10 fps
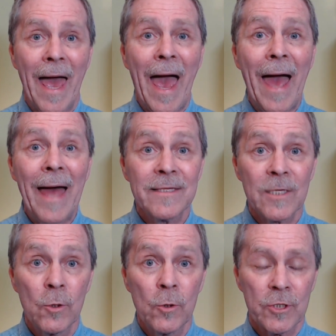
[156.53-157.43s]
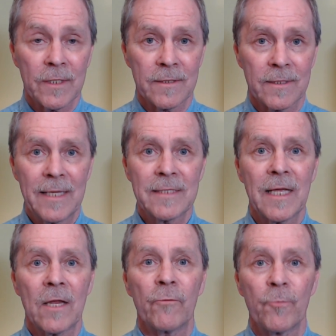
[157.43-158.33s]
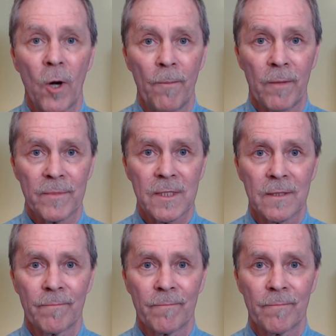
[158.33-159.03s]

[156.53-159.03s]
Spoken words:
and solutions instead of problems.